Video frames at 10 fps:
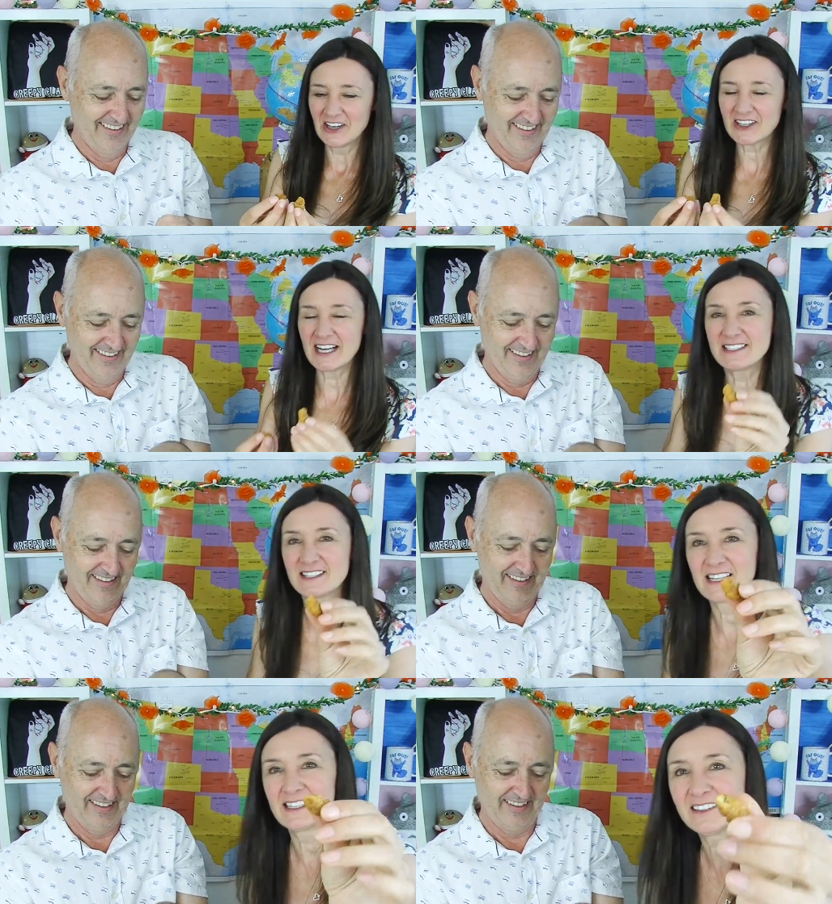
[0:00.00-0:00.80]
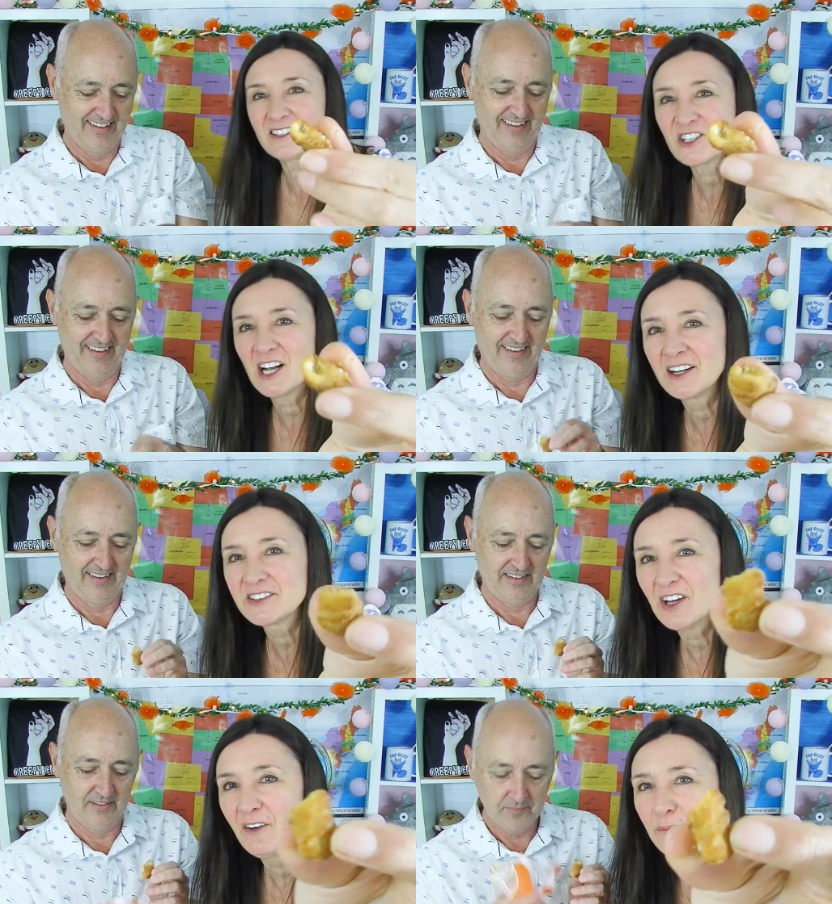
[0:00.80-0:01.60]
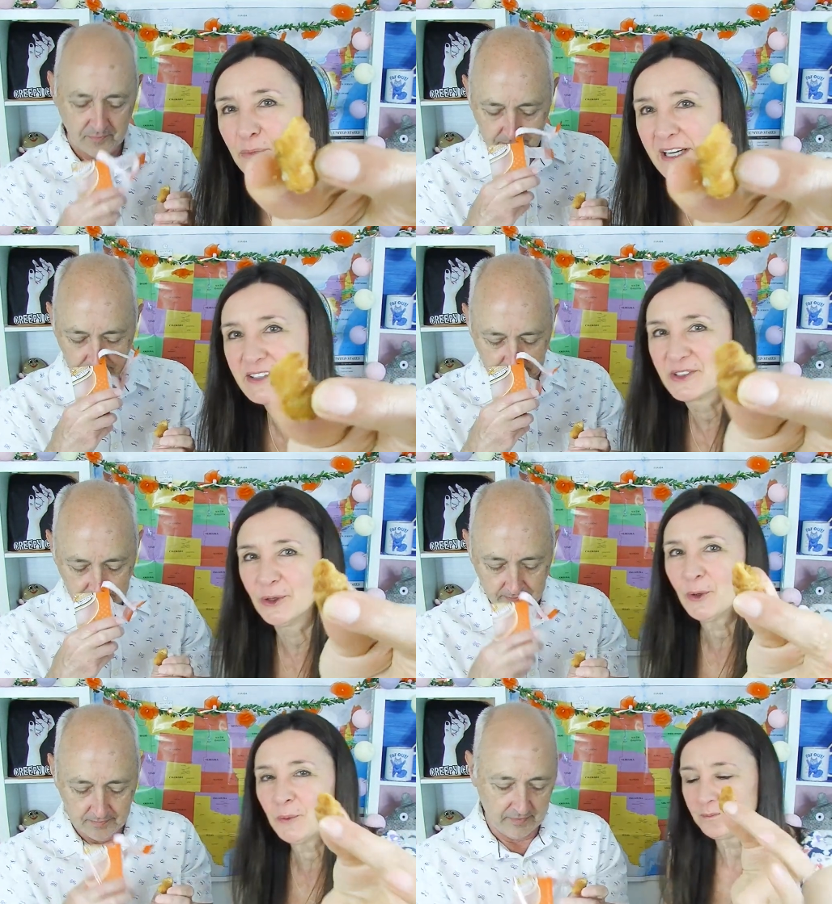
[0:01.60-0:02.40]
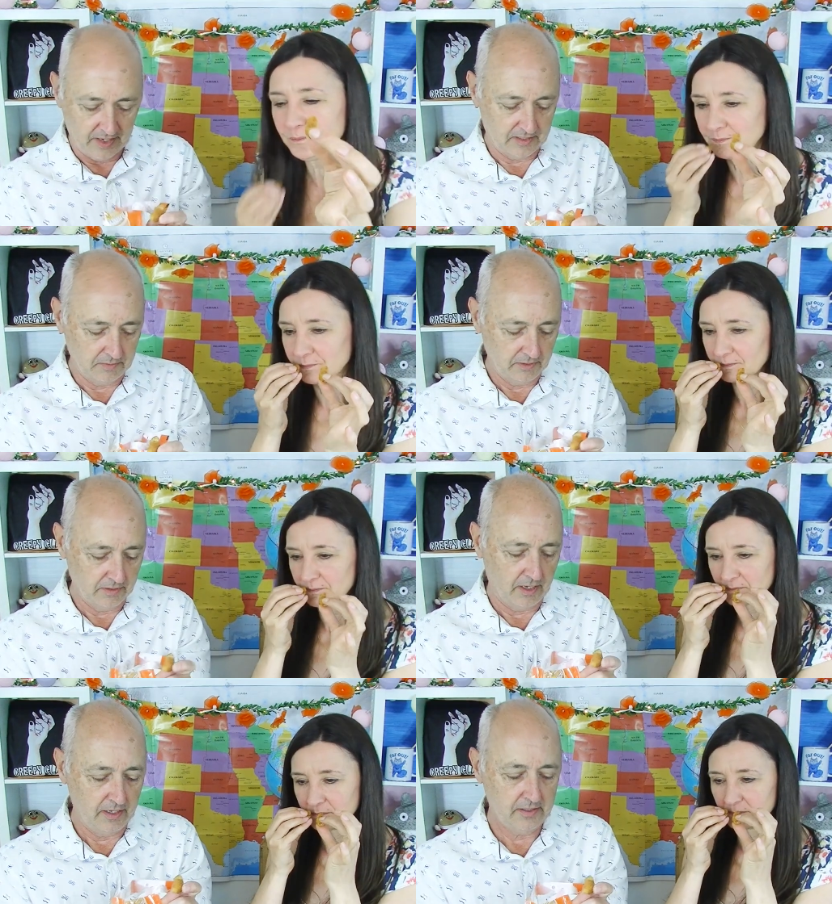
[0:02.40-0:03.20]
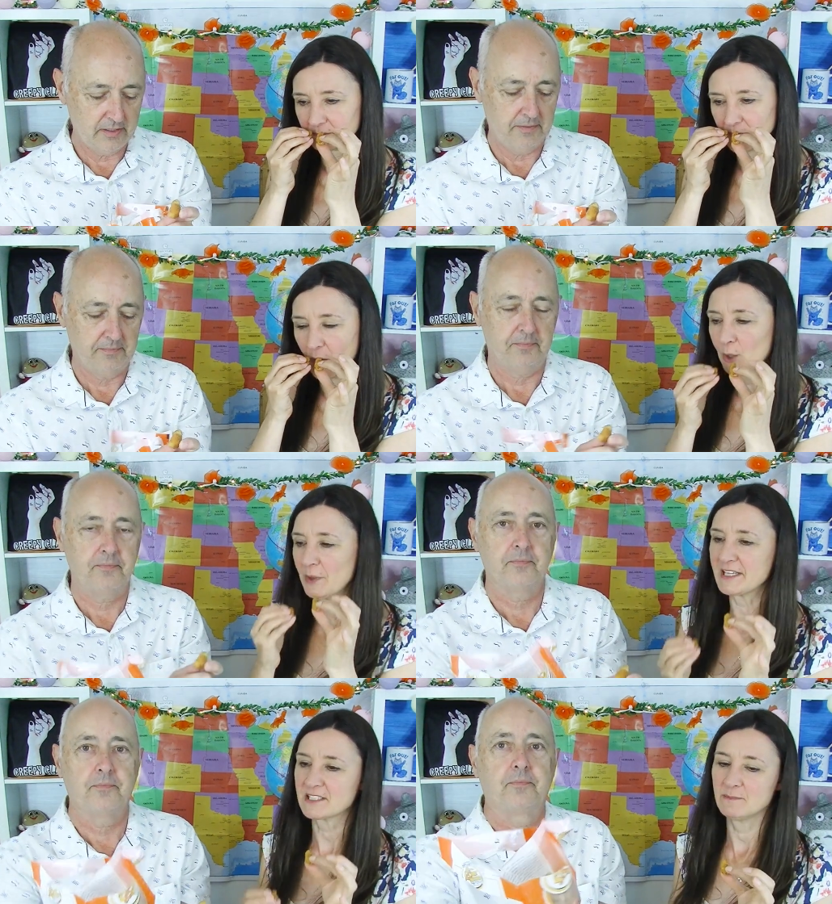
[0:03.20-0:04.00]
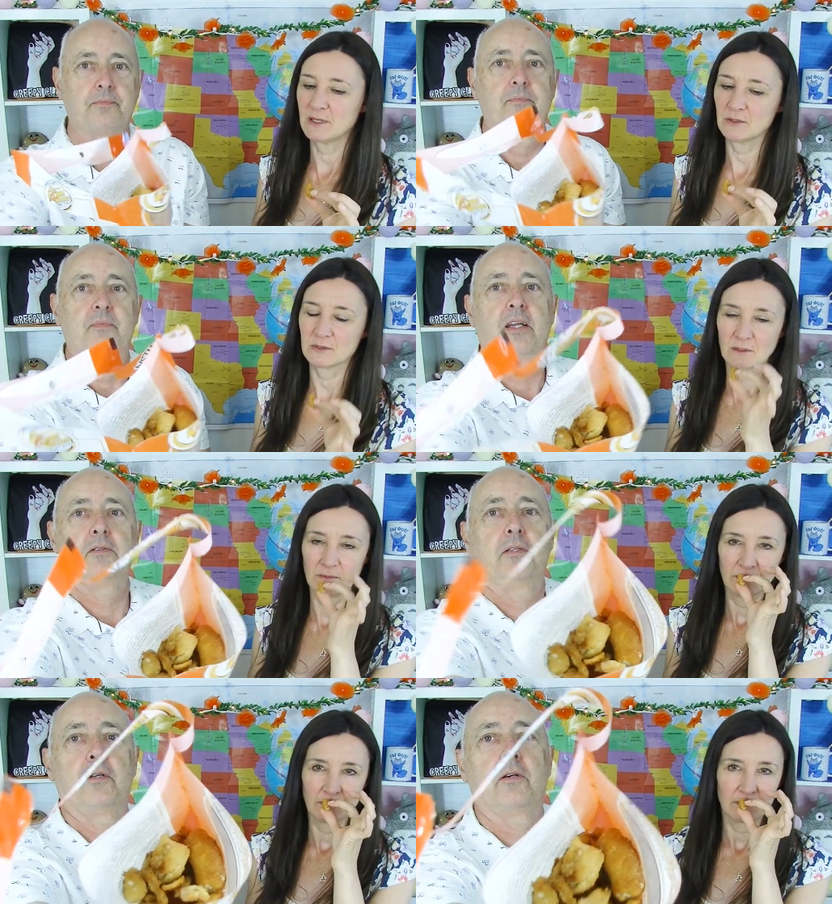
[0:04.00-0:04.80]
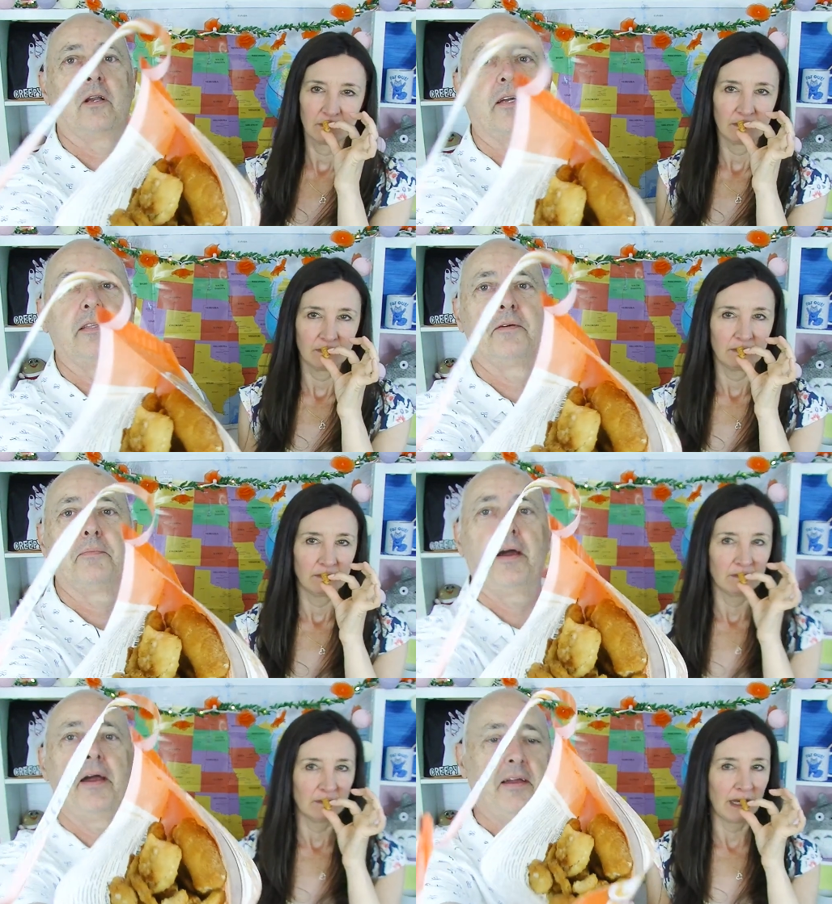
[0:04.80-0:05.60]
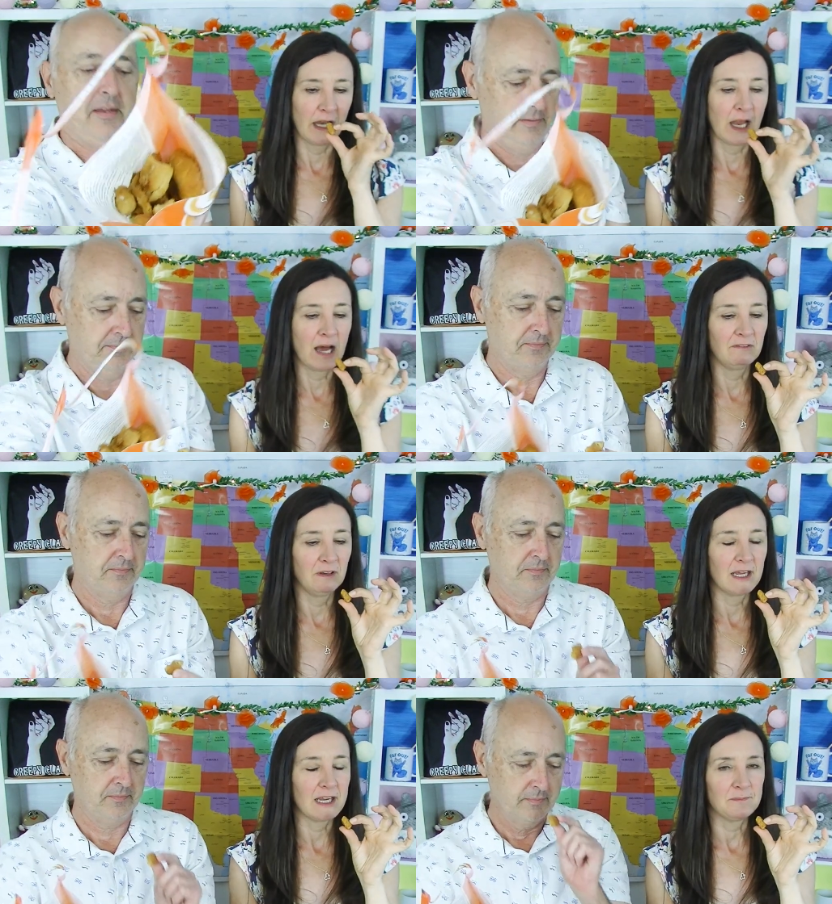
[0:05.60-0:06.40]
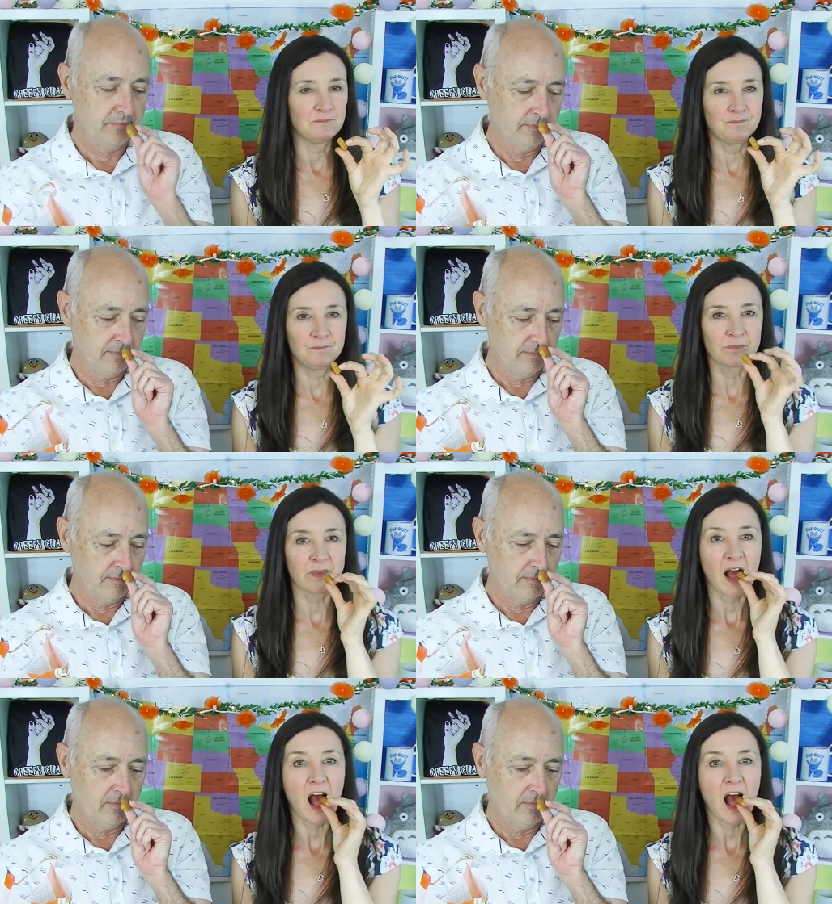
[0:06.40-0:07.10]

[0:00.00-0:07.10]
Speaker 1: okay, so the little chunks of pretzel.
Speaker 2: They smell nice.
Speaker 1: Oh, that smells.
Speaker 2: That's what they look like in the bag.
Speaker 1: Lovely. Mm.